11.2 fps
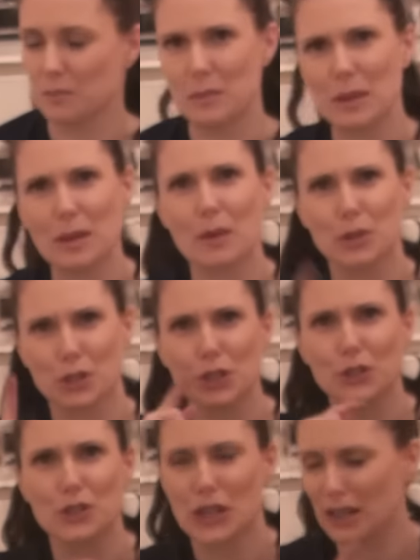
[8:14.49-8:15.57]
Maybe we should
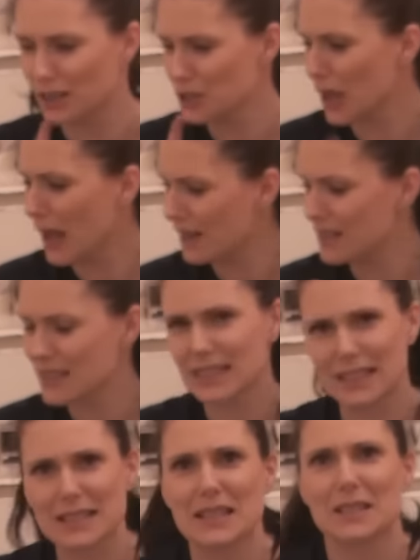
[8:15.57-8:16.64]
do the challenge and
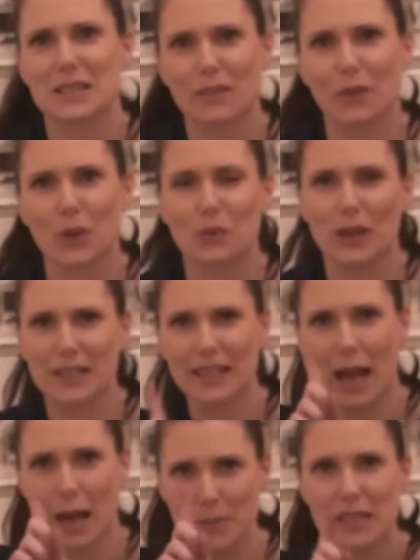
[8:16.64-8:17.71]
seeing as this is full already
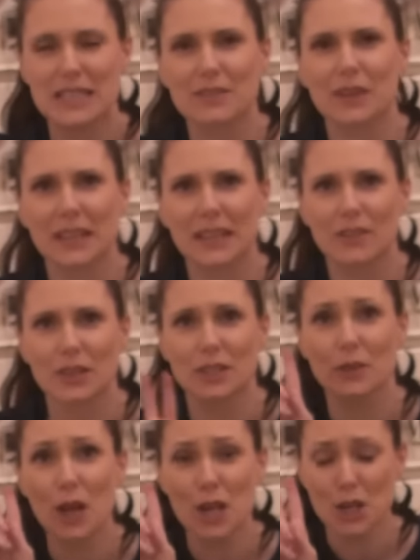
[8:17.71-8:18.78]
I might see if I can get rid of
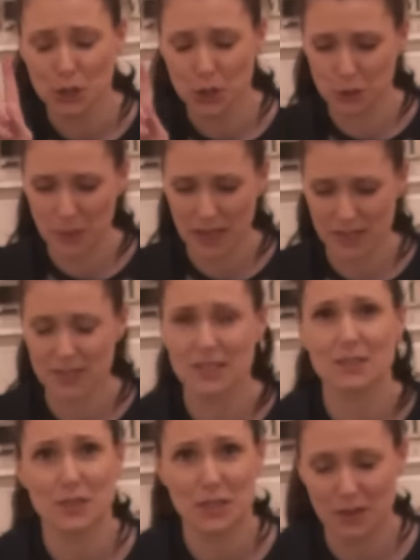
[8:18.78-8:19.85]
two baskets
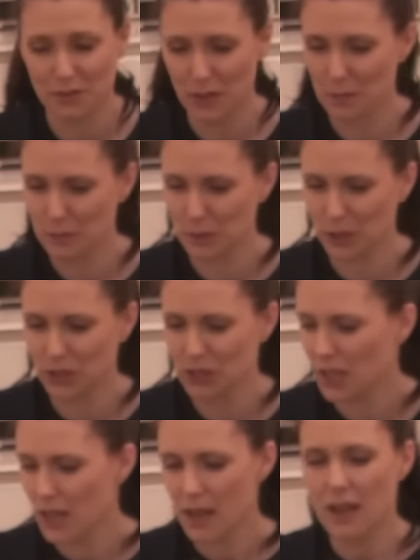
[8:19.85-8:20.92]
of stuff. That would be good
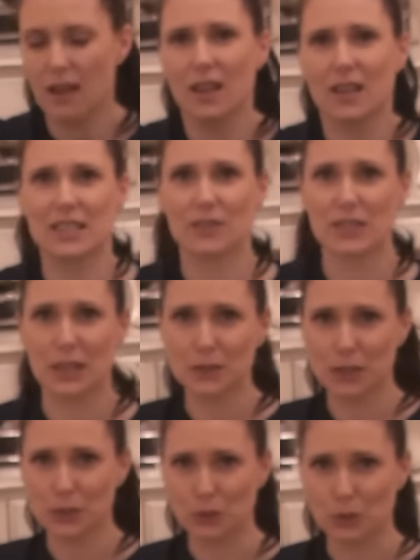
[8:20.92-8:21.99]
because I've still
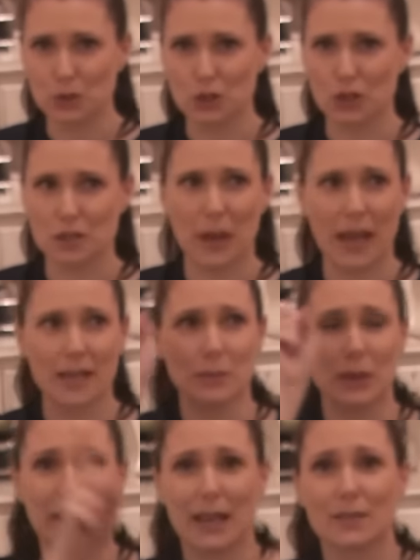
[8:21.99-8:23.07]
to do those drawers behind
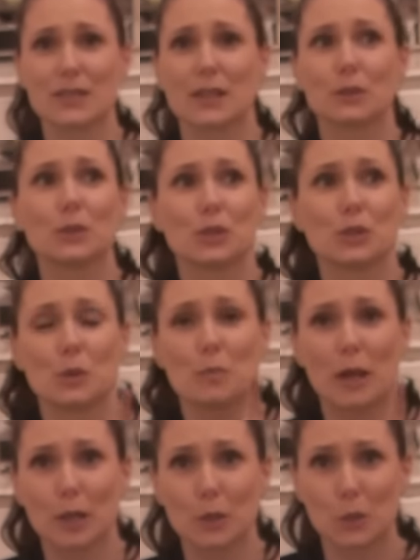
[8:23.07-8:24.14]
me and I've still to do my
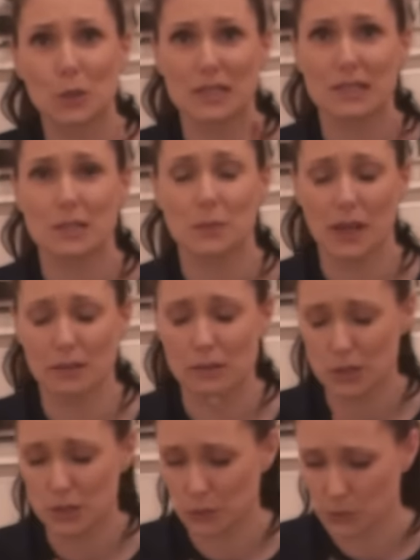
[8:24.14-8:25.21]
clothes as well
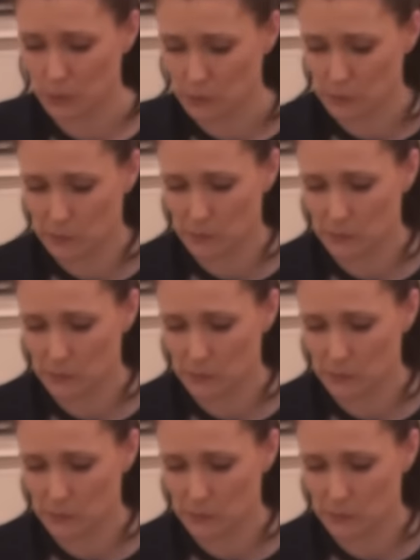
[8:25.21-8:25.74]
so